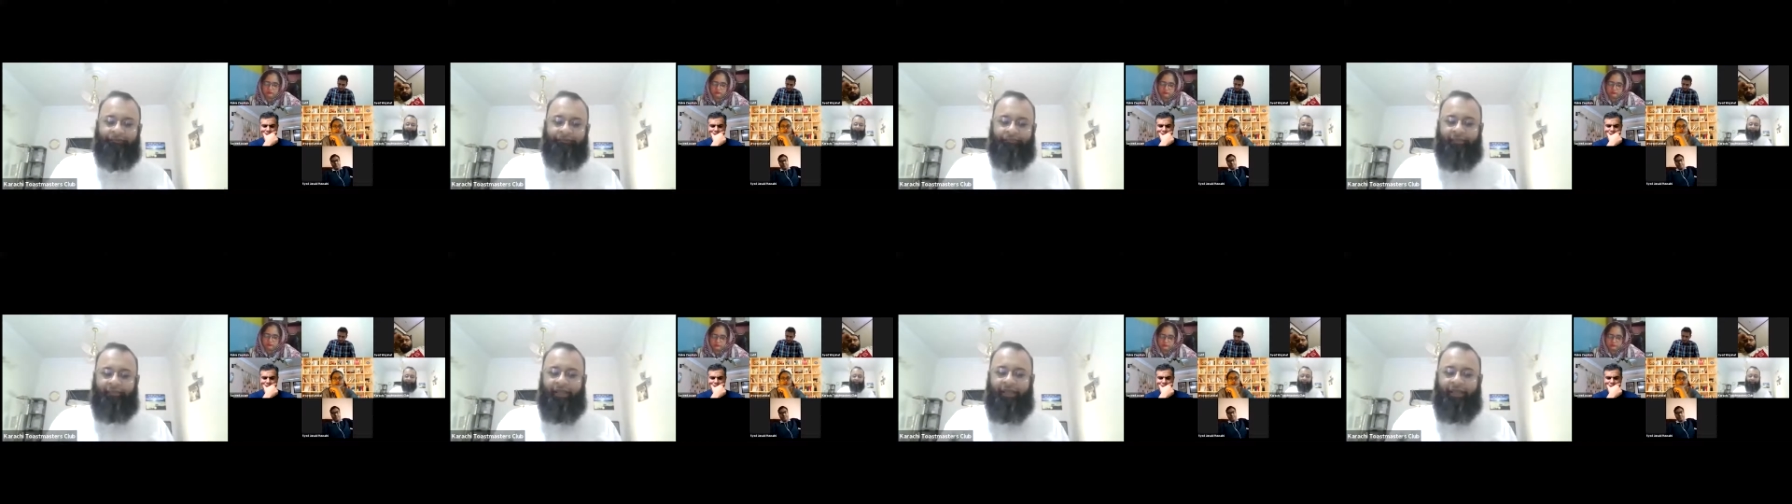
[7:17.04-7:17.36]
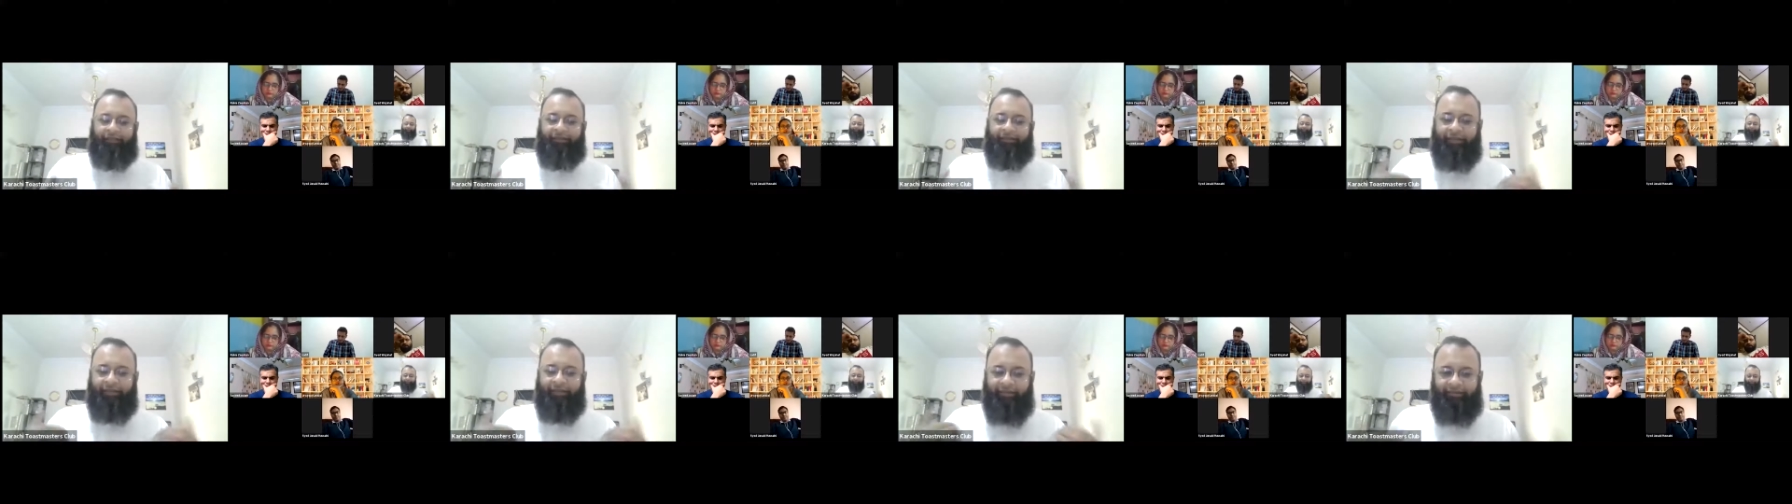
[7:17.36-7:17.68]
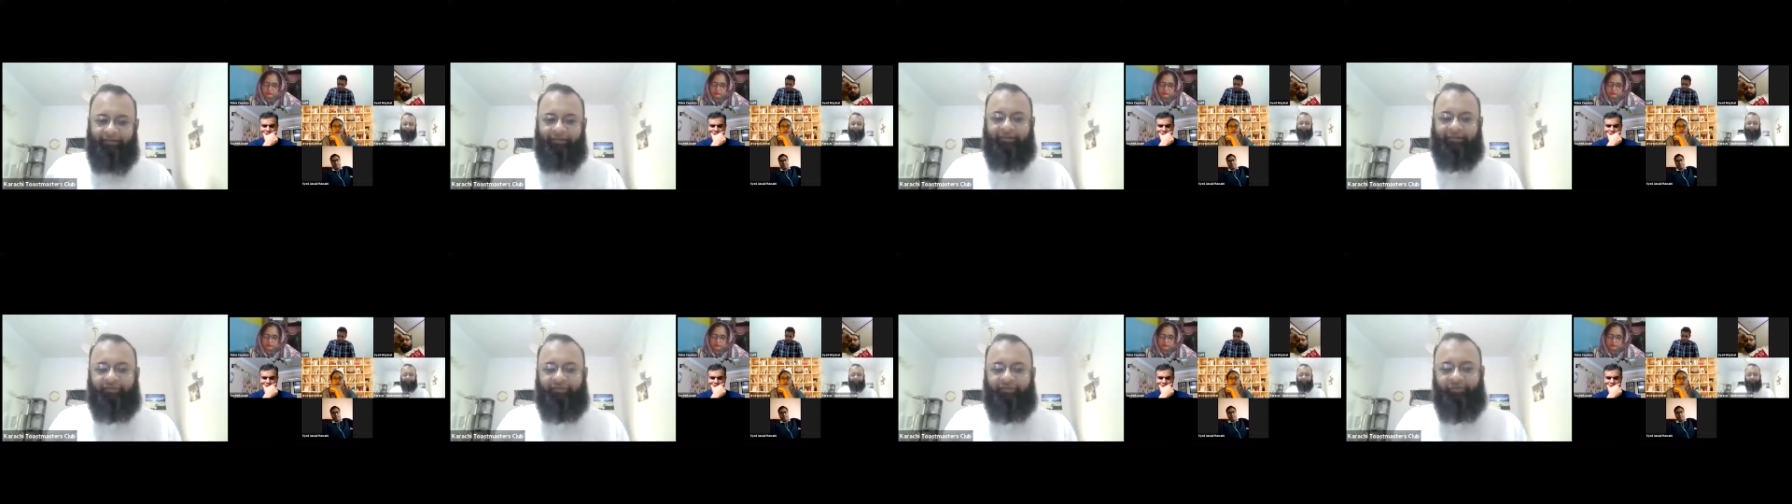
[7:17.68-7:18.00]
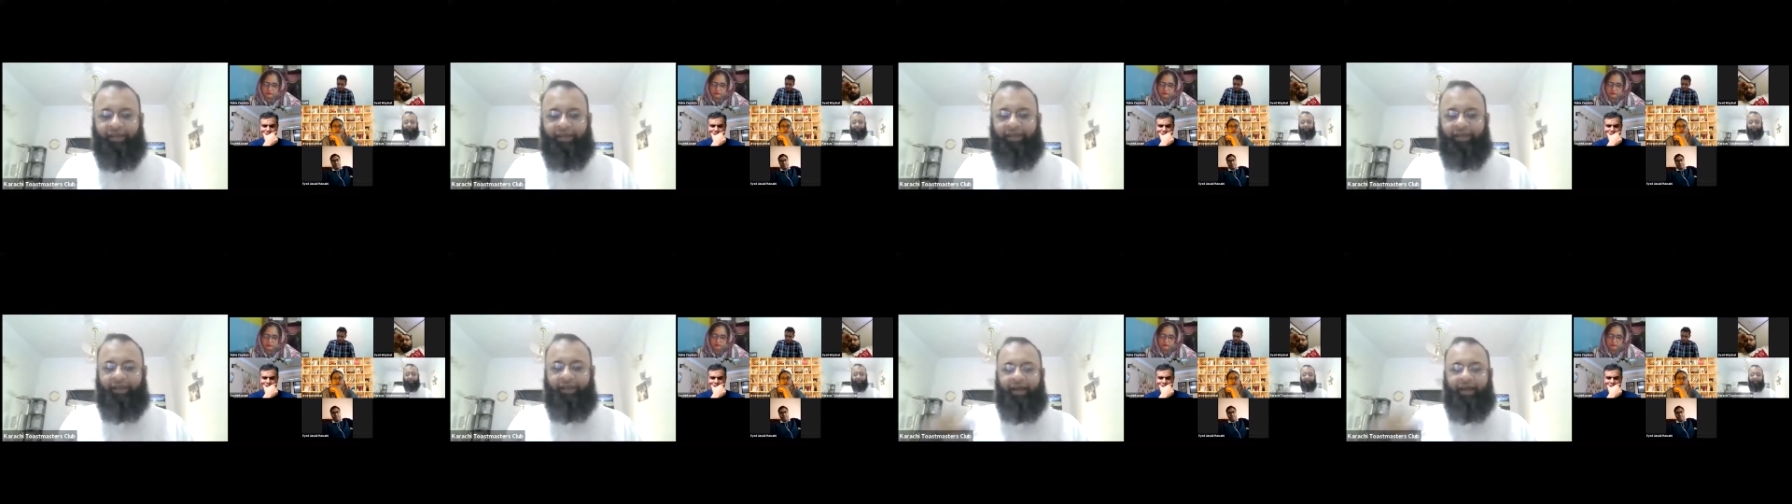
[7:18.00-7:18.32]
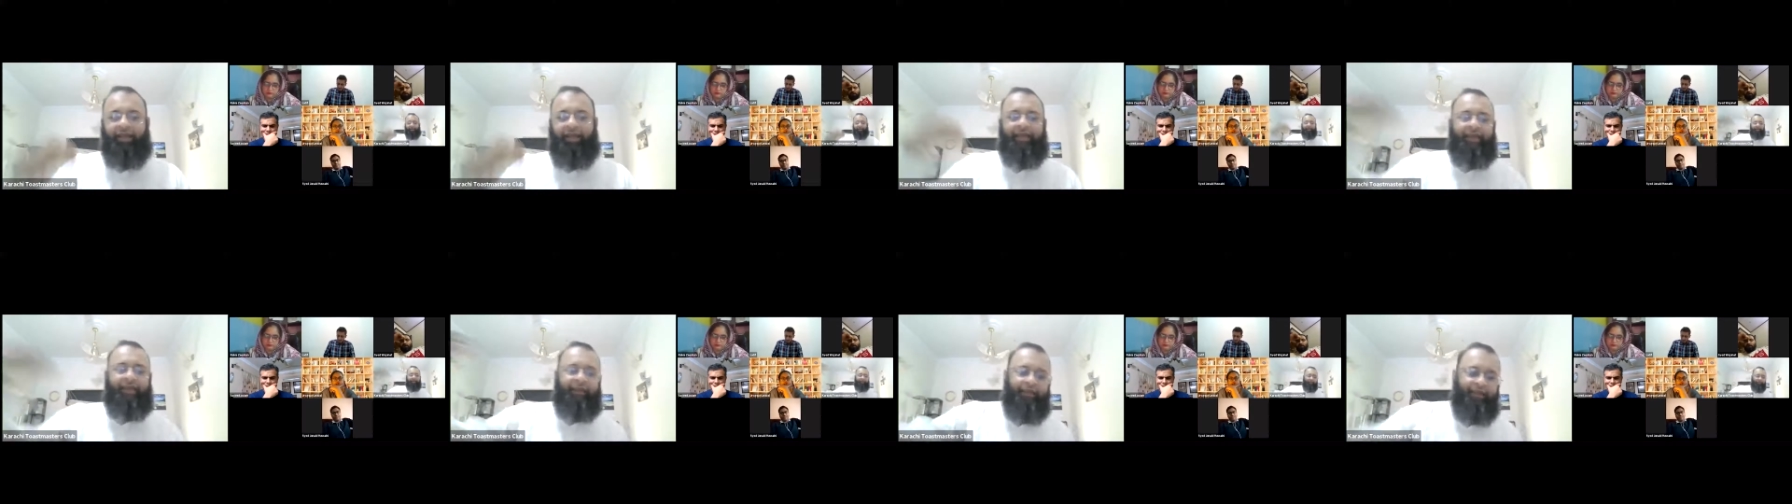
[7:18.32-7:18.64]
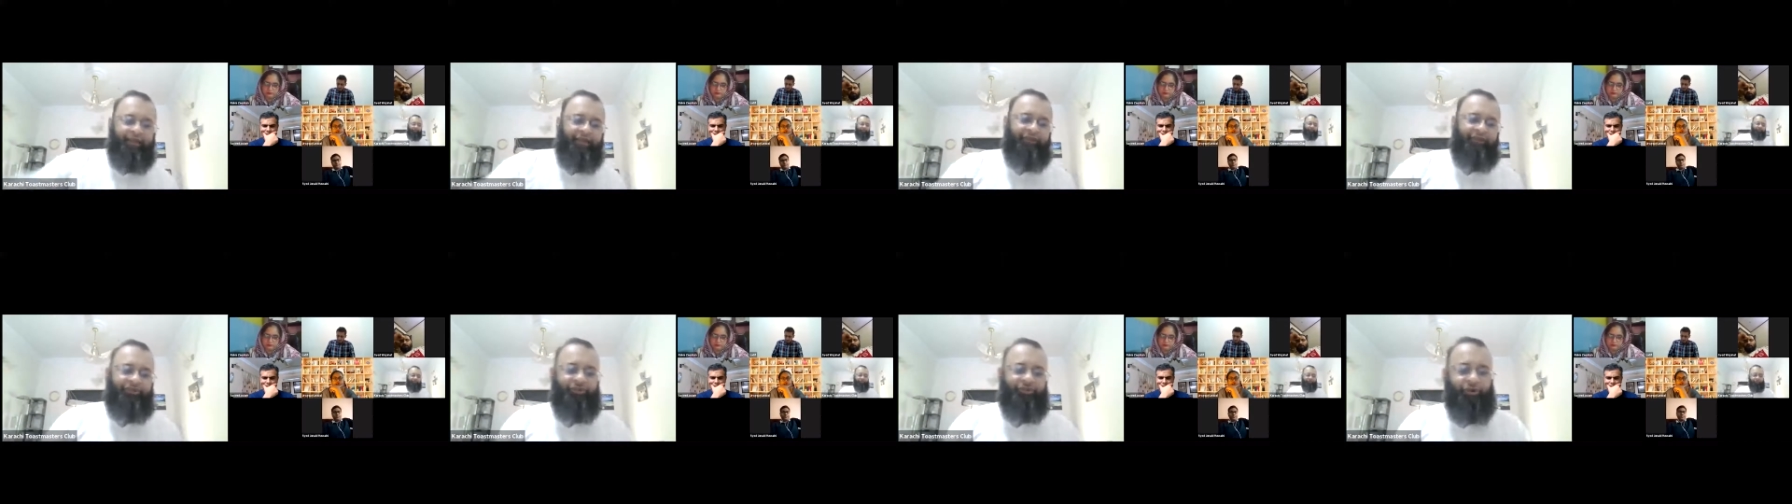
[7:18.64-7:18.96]
And this is where I
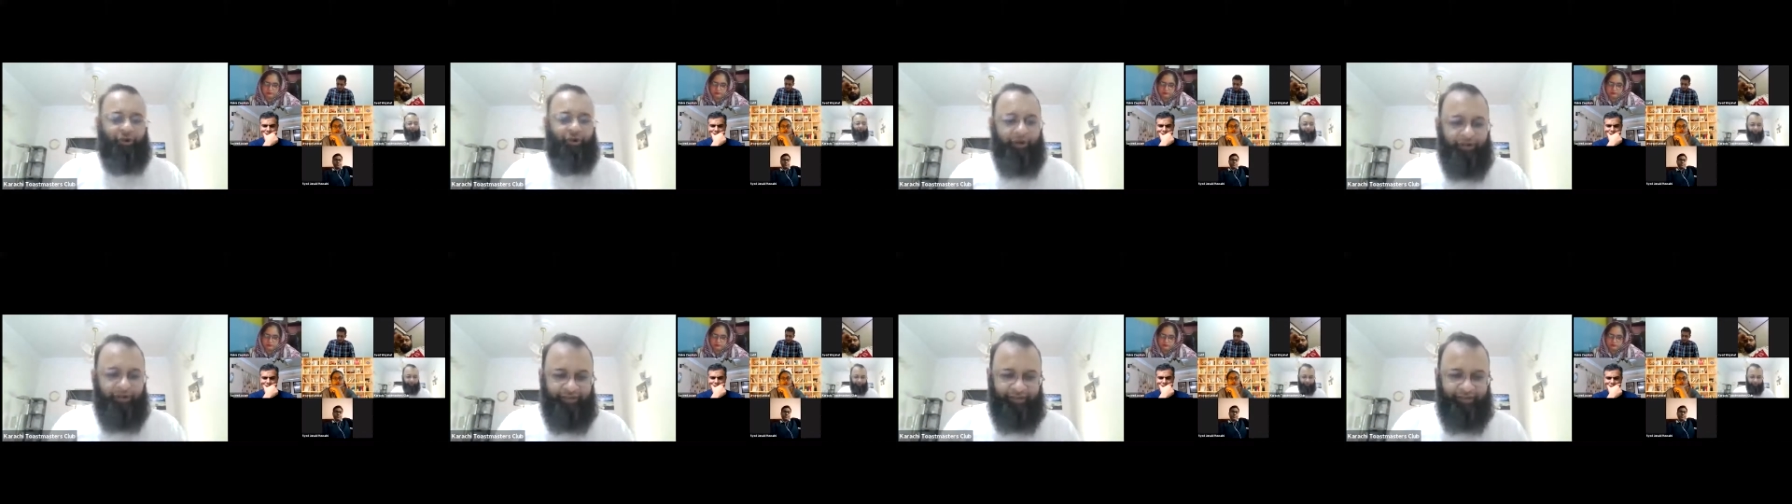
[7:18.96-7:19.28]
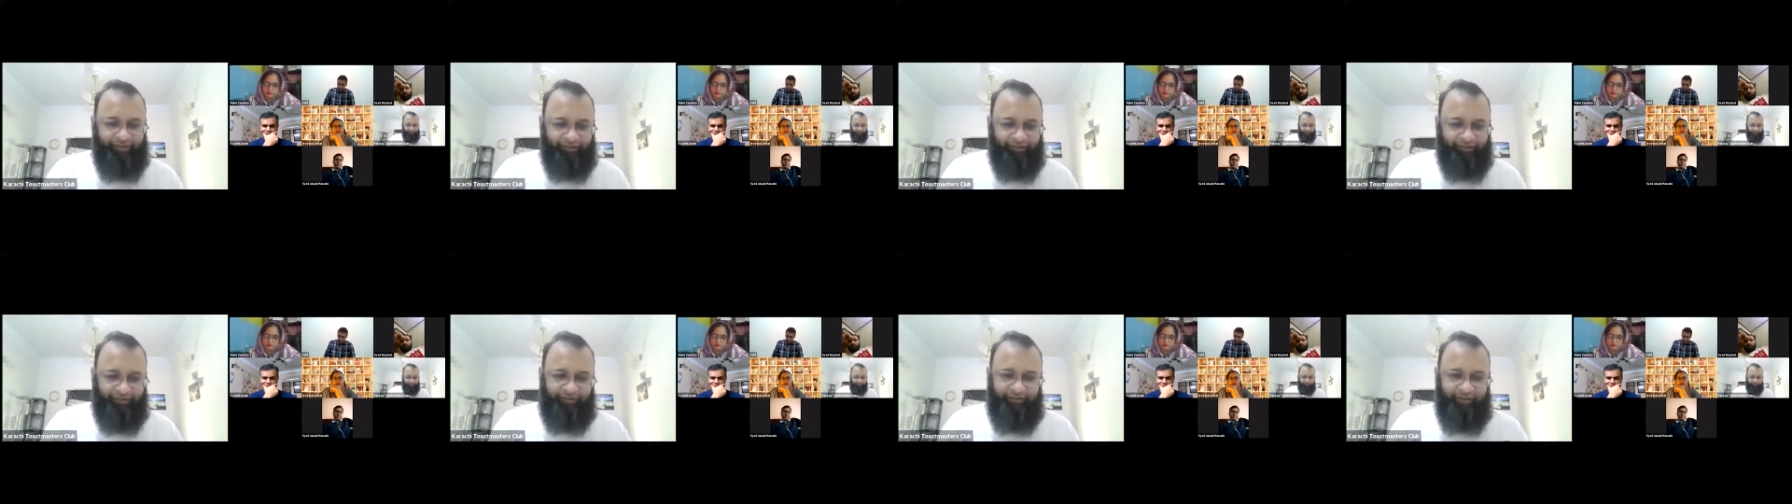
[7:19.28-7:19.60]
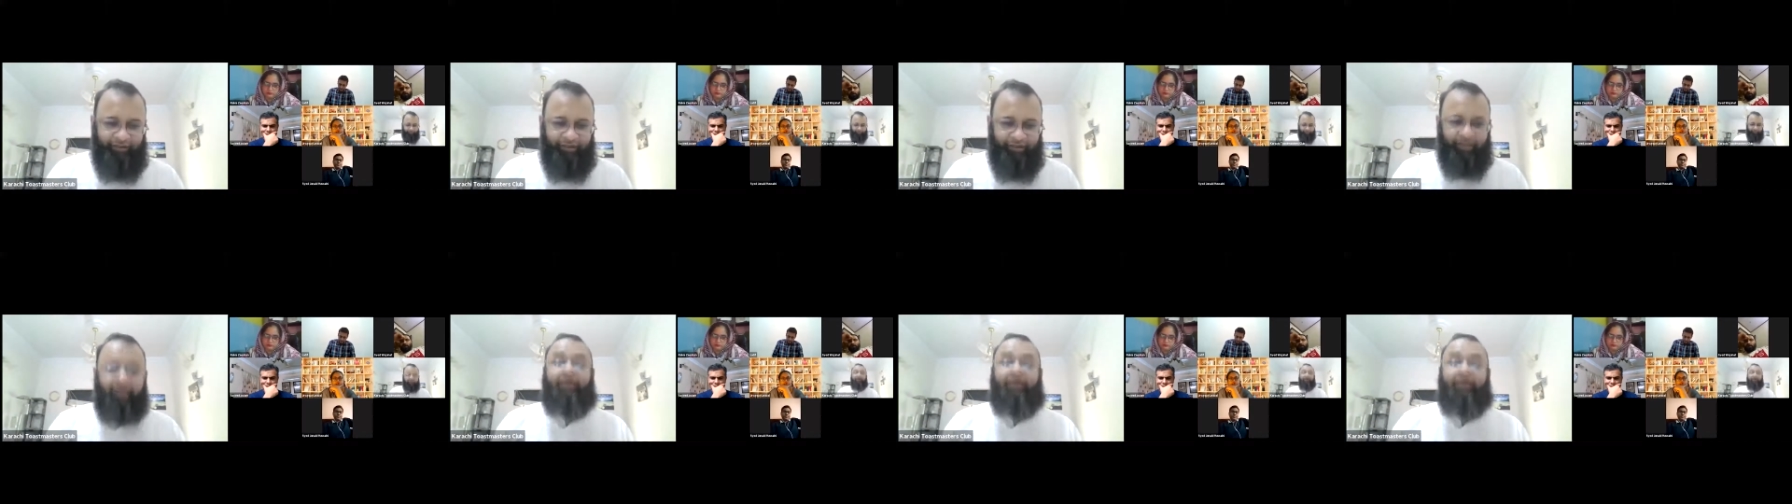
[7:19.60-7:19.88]
engage the audience.